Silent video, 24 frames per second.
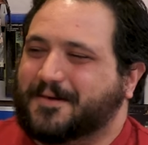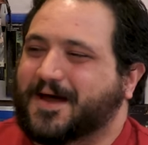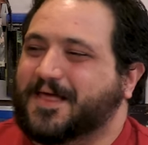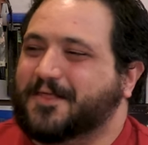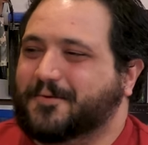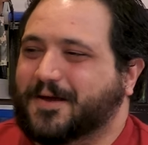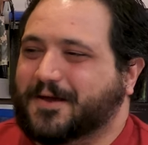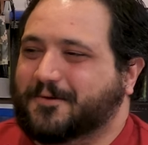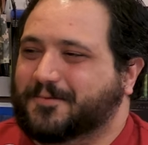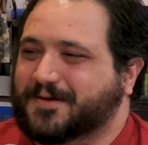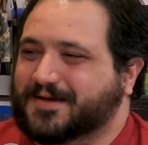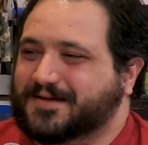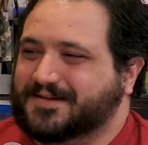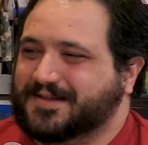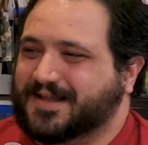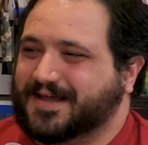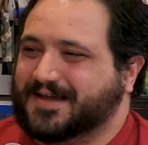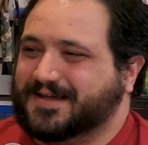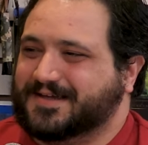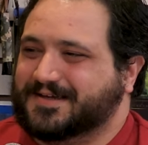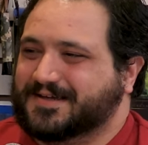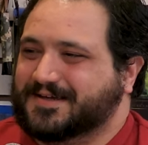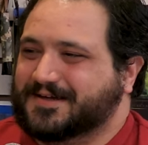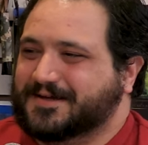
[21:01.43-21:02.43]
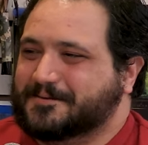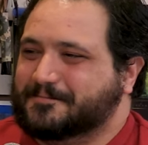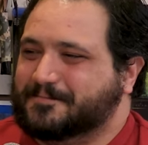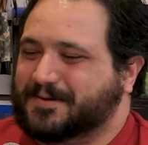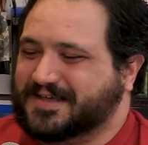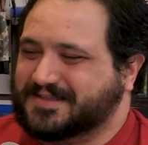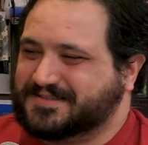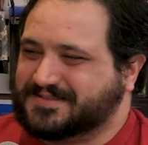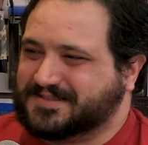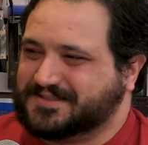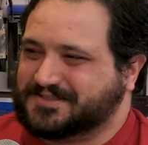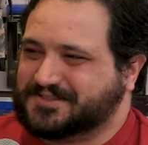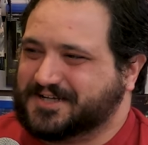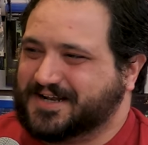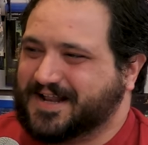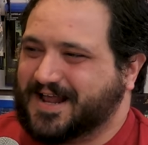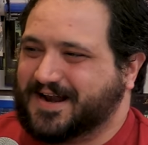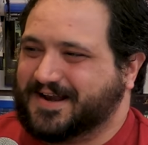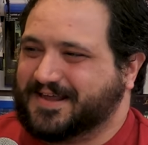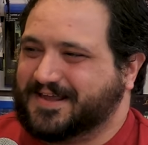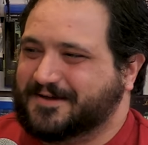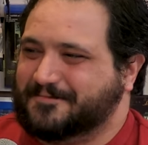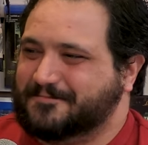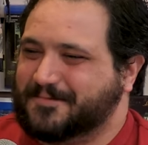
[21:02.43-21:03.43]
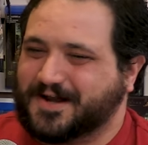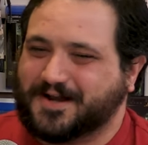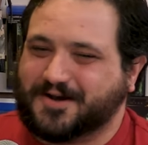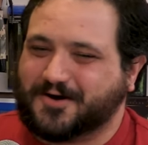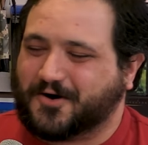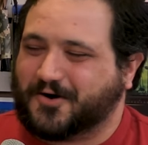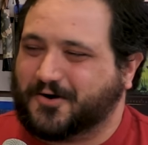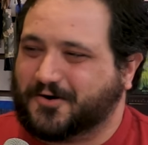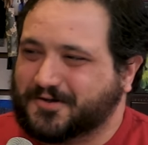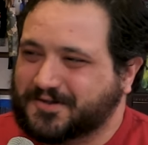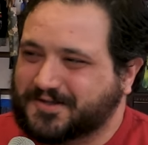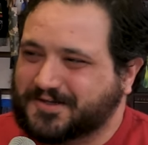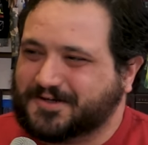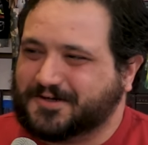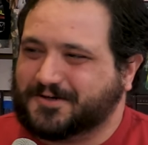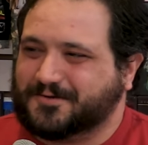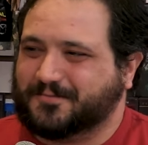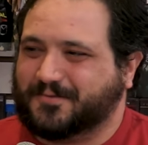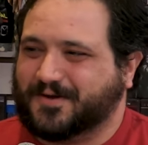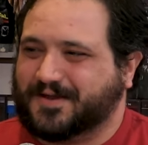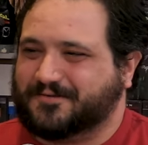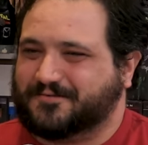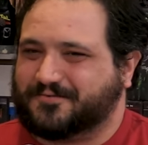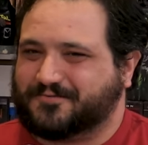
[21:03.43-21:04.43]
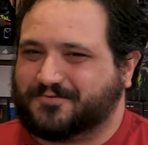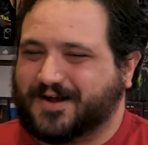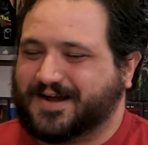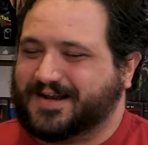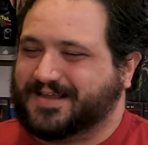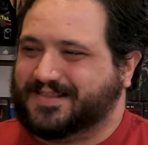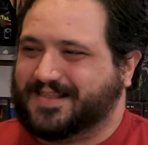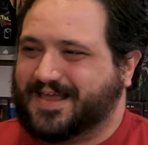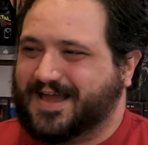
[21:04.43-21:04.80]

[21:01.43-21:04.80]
By the way, Will like beats the shit out of him. And earlier when Freddie